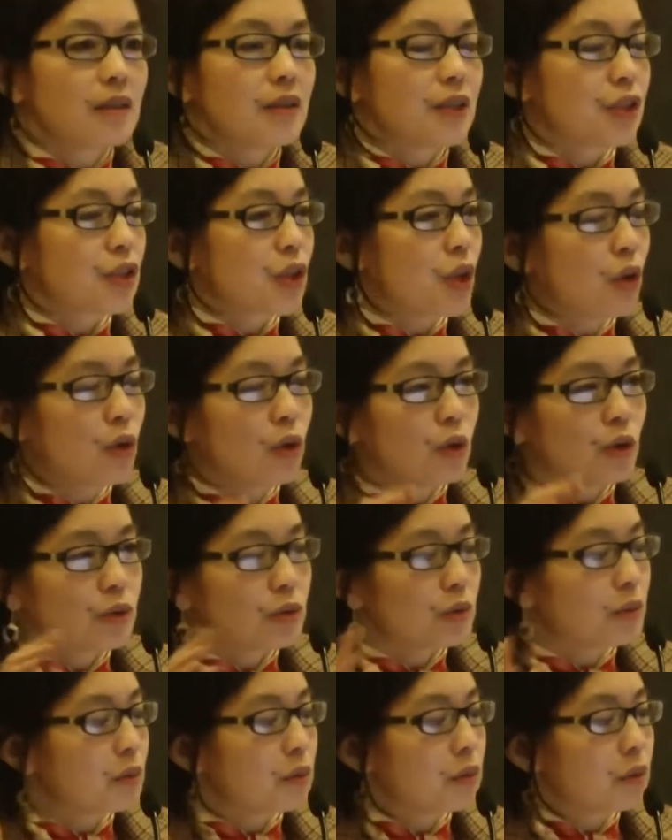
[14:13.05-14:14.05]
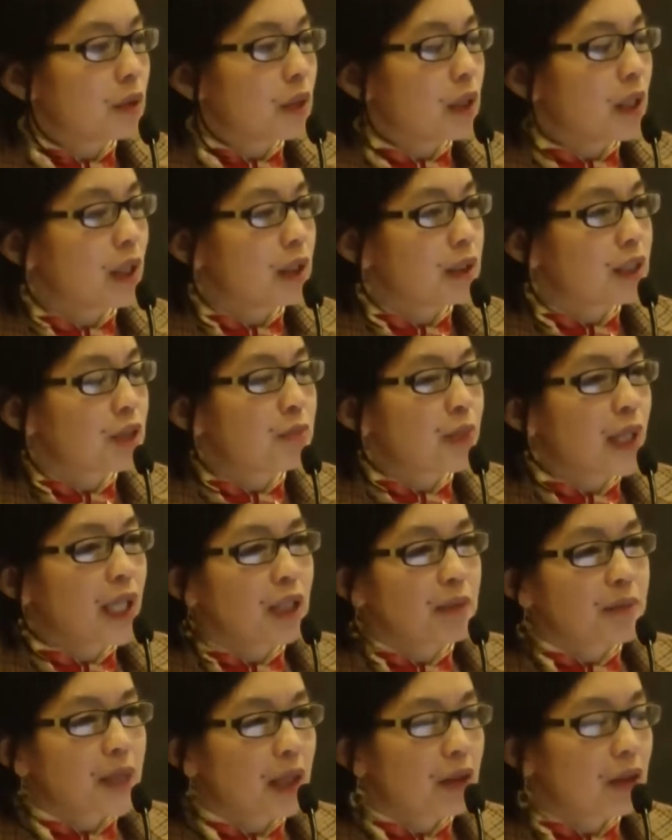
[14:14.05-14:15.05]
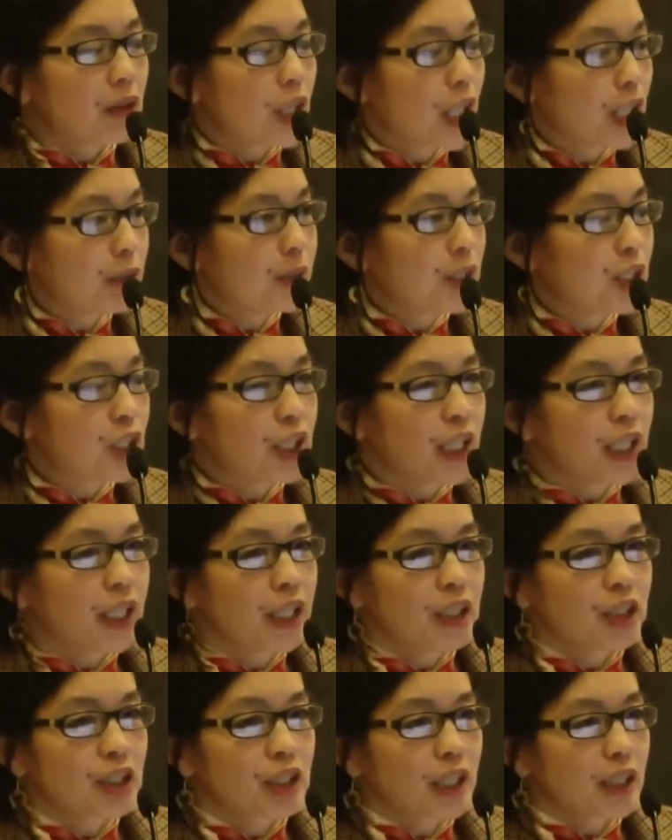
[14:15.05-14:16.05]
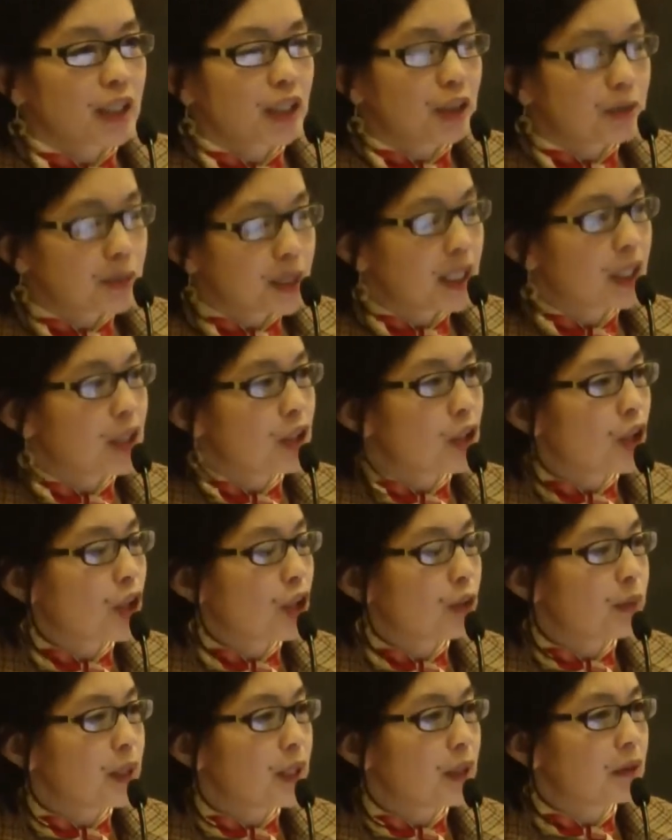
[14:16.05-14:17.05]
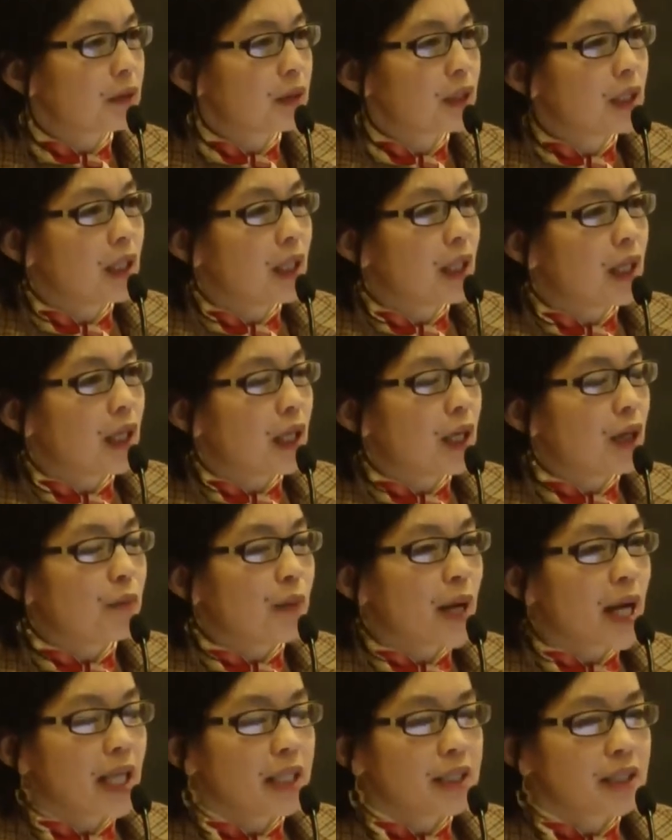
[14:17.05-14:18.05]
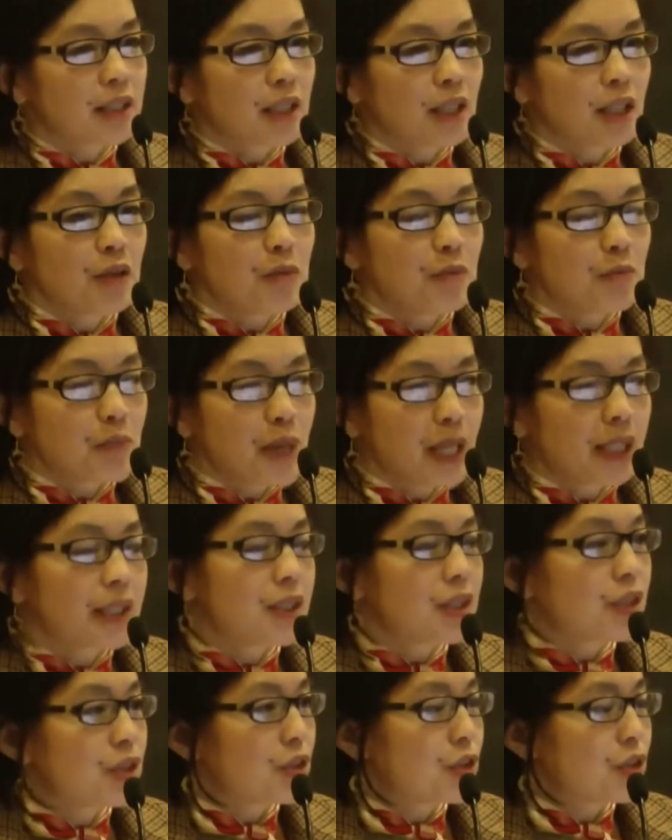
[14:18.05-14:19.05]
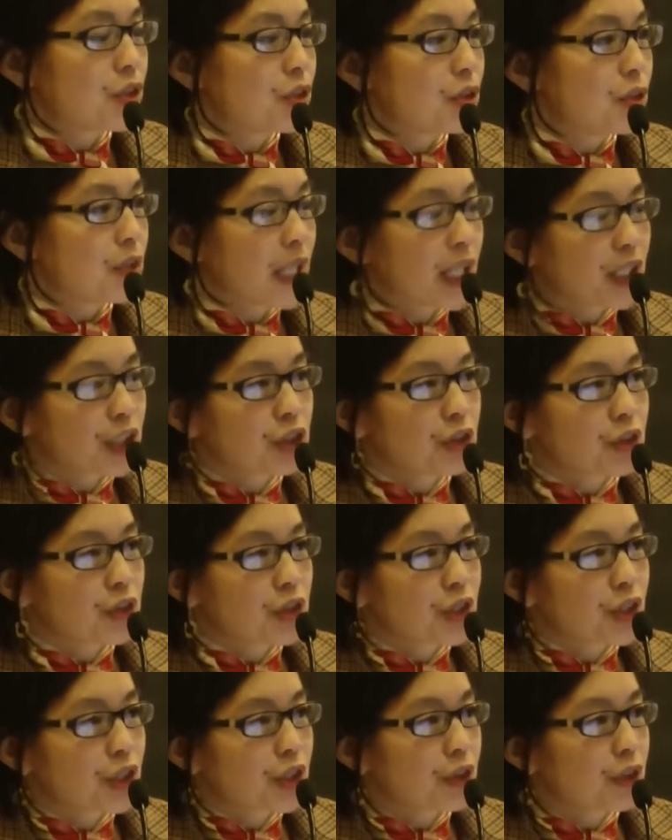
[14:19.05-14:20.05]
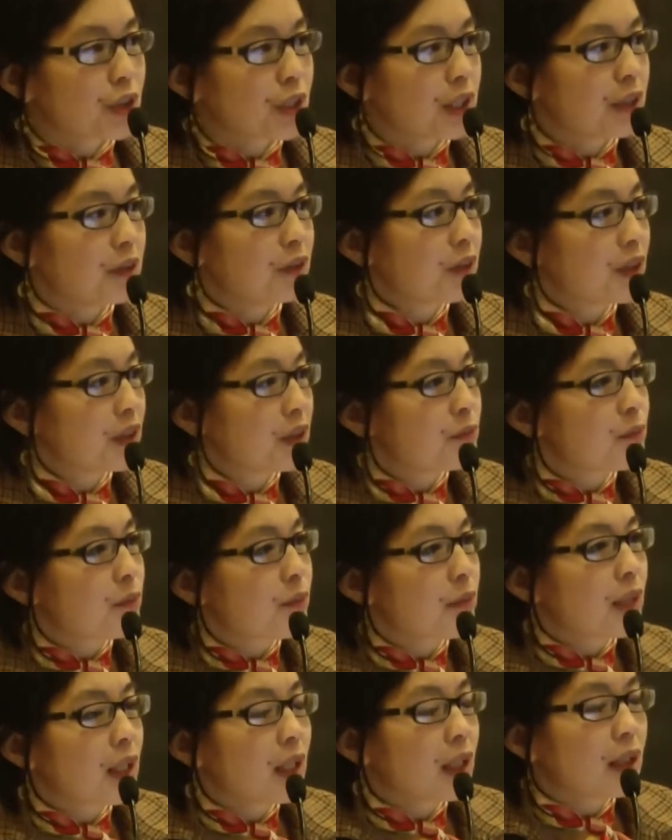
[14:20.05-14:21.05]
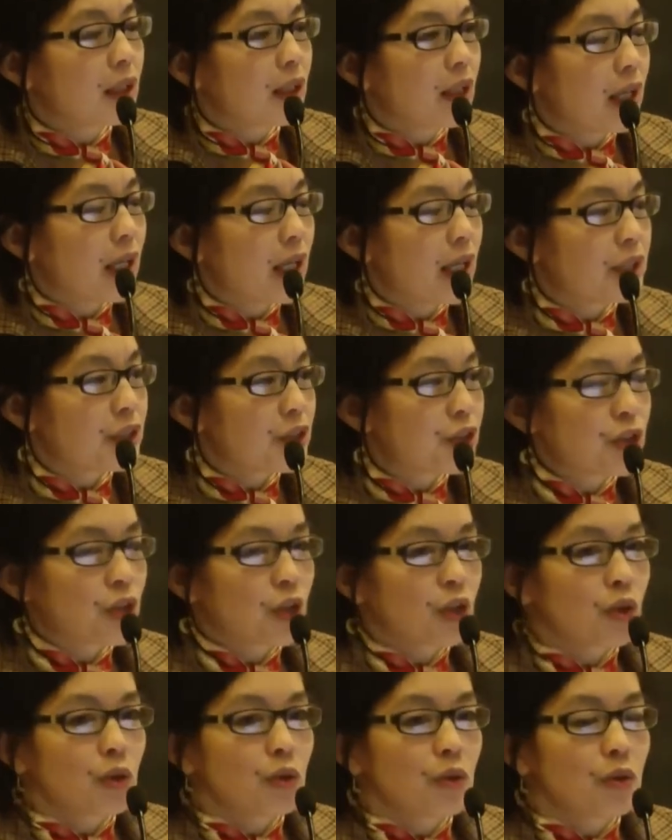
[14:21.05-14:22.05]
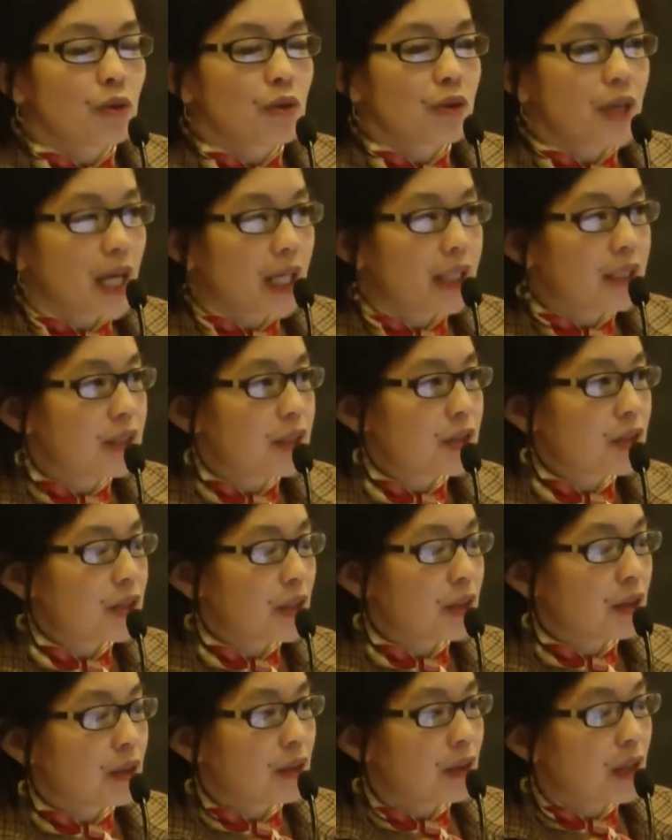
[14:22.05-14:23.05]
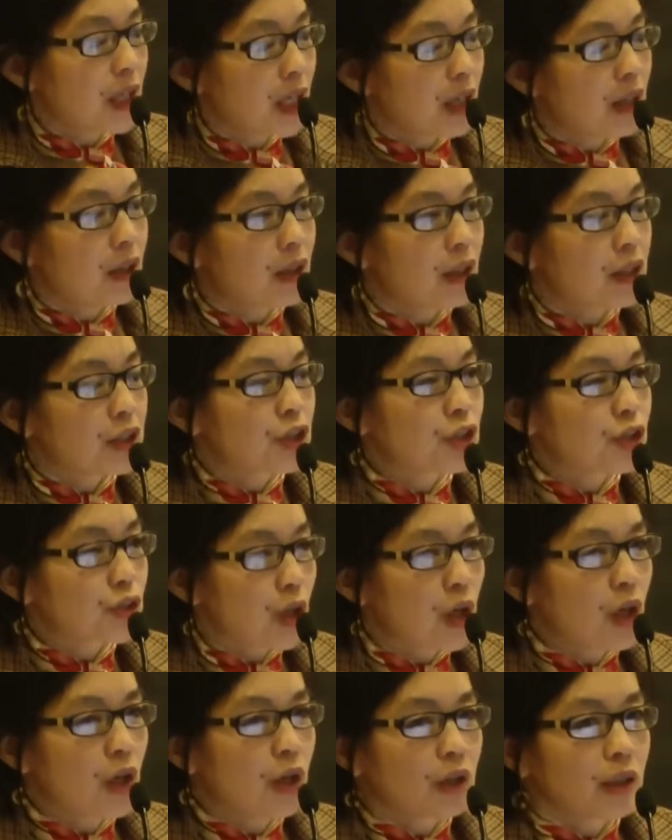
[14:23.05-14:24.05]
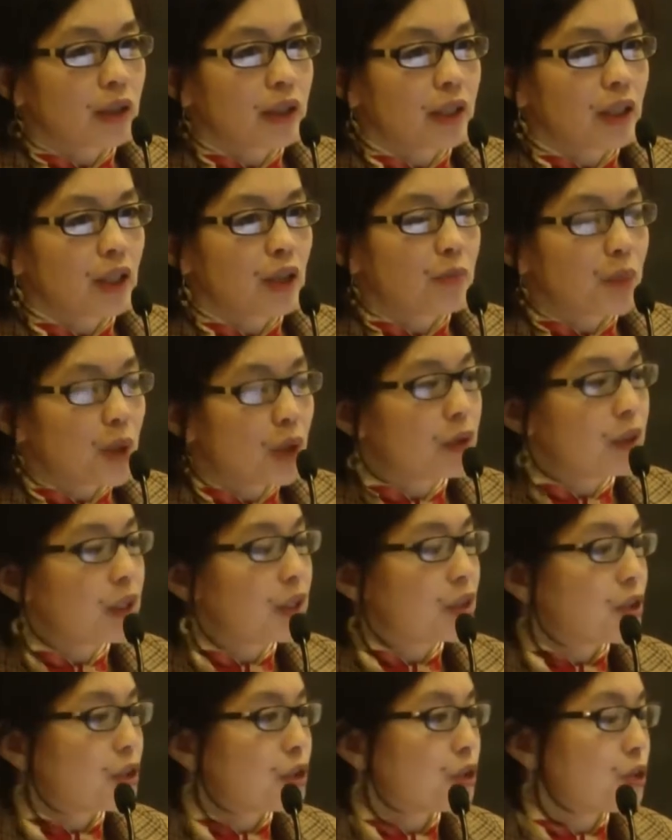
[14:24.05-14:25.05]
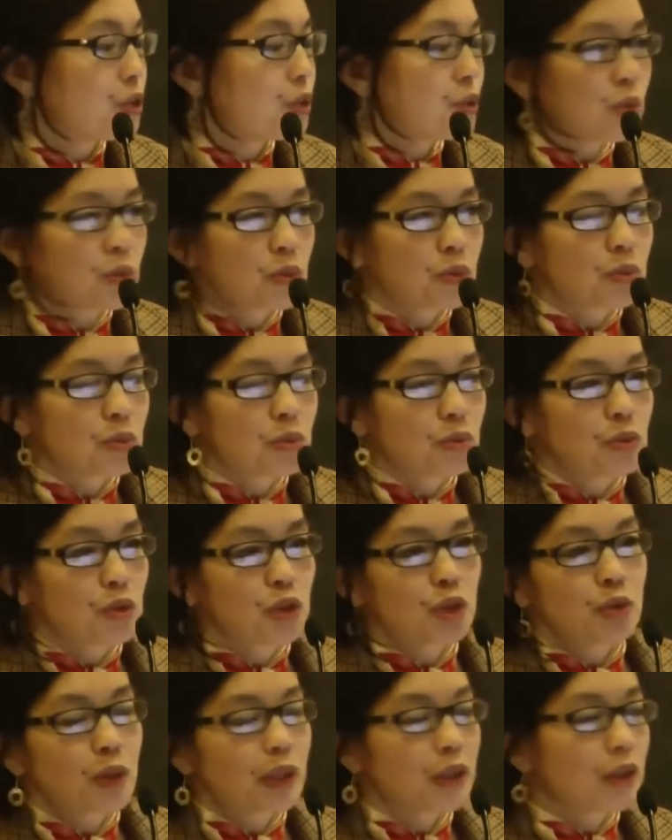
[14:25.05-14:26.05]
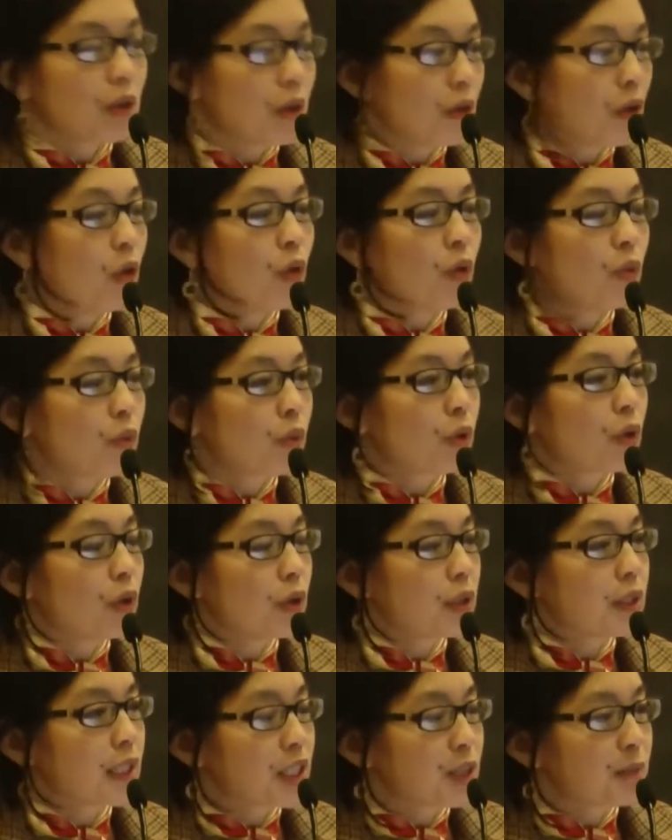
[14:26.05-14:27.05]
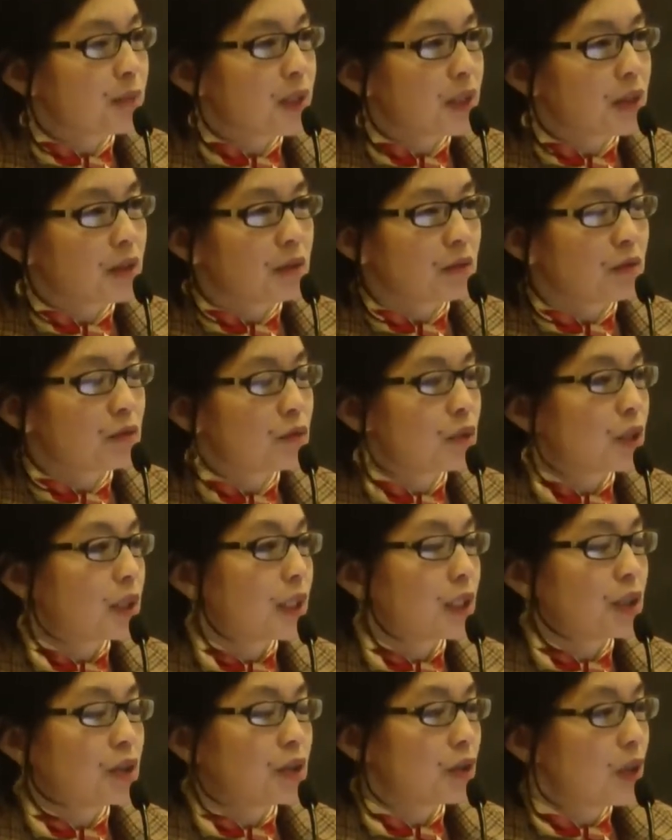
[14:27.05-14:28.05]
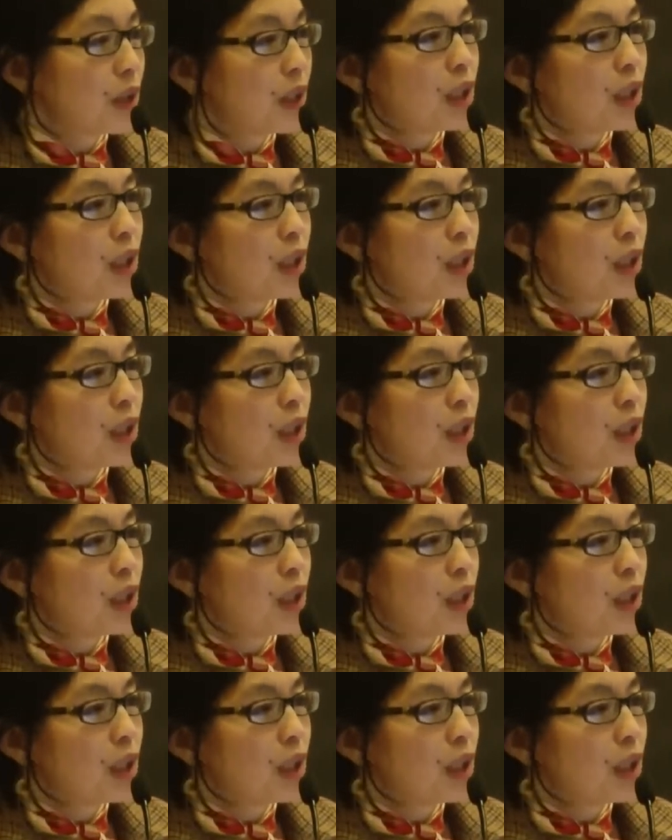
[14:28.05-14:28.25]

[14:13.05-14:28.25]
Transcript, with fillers: this whole debate about climate change and limiting carbon as a menace to national security. And so that is a strong opponent to what the whole world has been really